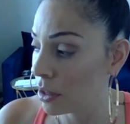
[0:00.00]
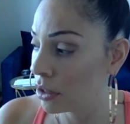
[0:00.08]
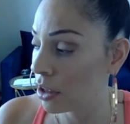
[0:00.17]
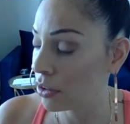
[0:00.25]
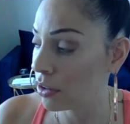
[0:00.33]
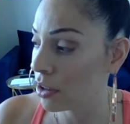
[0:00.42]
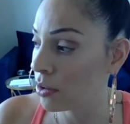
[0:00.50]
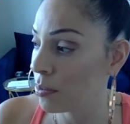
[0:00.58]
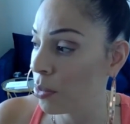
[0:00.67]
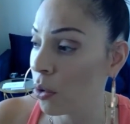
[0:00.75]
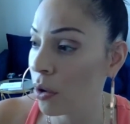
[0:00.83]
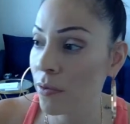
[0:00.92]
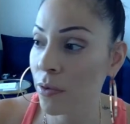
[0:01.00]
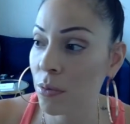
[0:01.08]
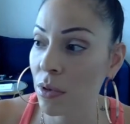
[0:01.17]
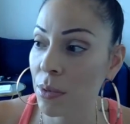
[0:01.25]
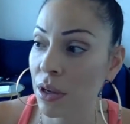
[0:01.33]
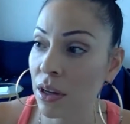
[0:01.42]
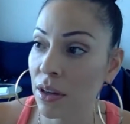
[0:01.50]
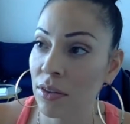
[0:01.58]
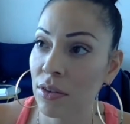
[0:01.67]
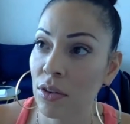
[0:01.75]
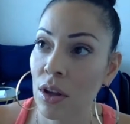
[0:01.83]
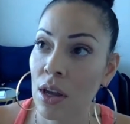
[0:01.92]
It's important for me
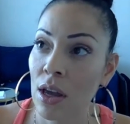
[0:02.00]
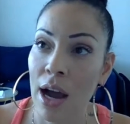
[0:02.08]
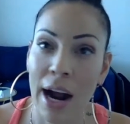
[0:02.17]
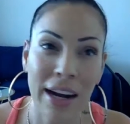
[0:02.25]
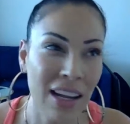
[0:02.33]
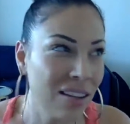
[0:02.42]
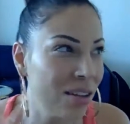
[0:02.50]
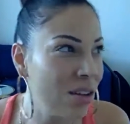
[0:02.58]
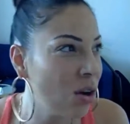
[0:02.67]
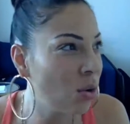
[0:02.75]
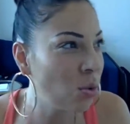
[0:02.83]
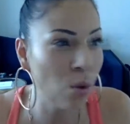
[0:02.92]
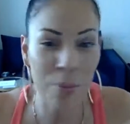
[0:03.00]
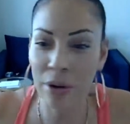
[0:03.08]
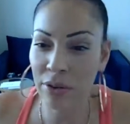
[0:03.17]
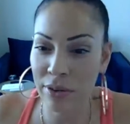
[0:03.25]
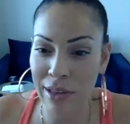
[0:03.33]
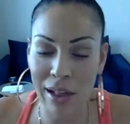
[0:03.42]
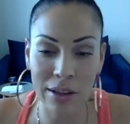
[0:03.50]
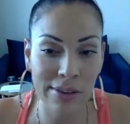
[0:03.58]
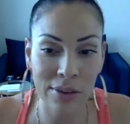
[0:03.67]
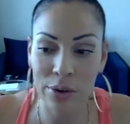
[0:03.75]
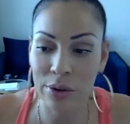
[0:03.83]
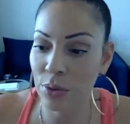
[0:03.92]
because I need to know what
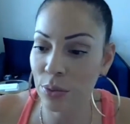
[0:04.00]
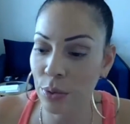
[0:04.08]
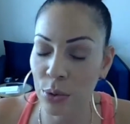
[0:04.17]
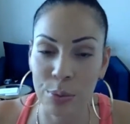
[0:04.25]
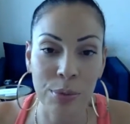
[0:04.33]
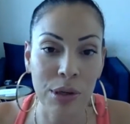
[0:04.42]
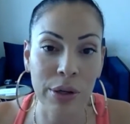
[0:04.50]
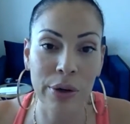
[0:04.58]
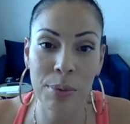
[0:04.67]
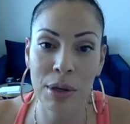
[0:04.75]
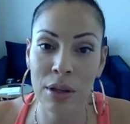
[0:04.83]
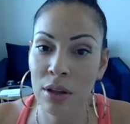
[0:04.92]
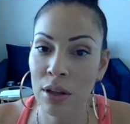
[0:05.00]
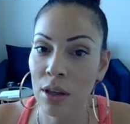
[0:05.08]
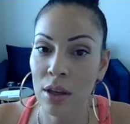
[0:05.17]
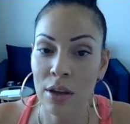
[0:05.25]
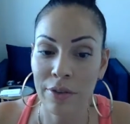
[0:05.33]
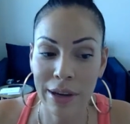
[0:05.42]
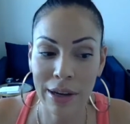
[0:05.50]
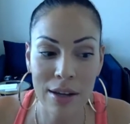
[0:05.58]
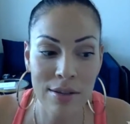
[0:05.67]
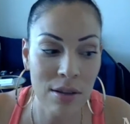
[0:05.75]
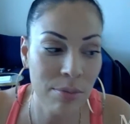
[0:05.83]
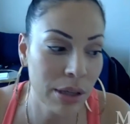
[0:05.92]
personalities are in the room. You know what I mean? I
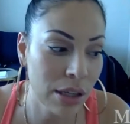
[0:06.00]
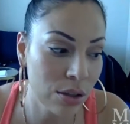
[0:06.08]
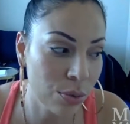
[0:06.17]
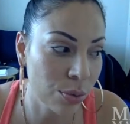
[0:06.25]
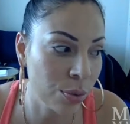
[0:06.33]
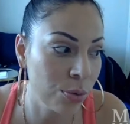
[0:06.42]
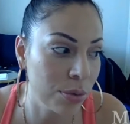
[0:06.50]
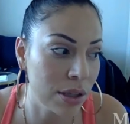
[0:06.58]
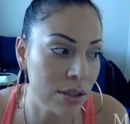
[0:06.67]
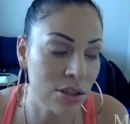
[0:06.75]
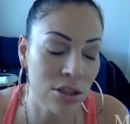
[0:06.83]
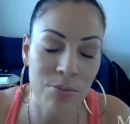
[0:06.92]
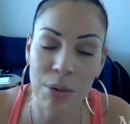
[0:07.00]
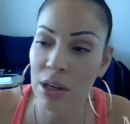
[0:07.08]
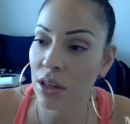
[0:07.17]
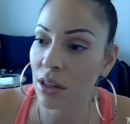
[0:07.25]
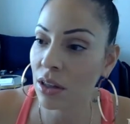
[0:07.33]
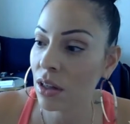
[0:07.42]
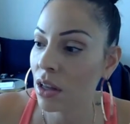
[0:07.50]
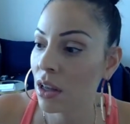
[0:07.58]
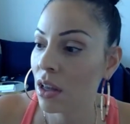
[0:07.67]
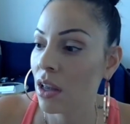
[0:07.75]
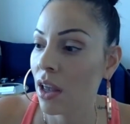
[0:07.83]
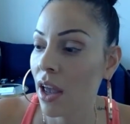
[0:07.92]
got somebody in the room that's just being
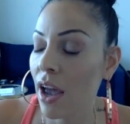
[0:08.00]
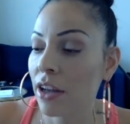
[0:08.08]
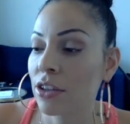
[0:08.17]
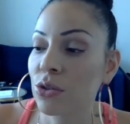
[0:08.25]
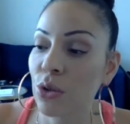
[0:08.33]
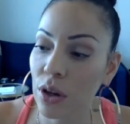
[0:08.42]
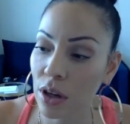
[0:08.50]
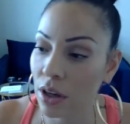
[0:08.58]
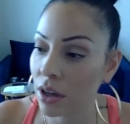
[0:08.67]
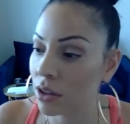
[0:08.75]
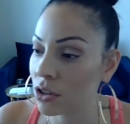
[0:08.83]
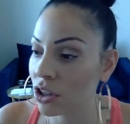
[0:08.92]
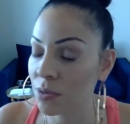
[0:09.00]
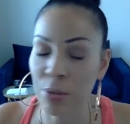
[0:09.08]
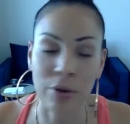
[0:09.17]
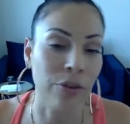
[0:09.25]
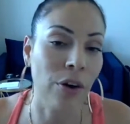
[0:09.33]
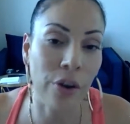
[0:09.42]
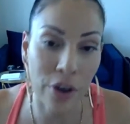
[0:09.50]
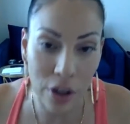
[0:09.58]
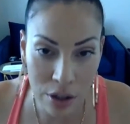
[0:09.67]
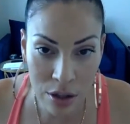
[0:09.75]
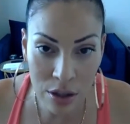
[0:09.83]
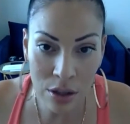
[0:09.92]
extra, just
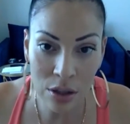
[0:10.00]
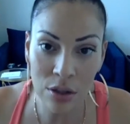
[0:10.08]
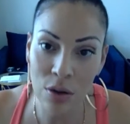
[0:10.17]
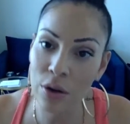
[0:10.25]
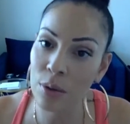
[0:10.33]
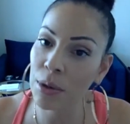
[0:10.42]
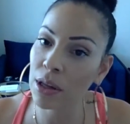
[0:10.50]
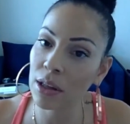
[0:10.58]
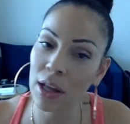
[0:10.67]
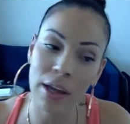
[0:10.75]
perverted. You know what I mean?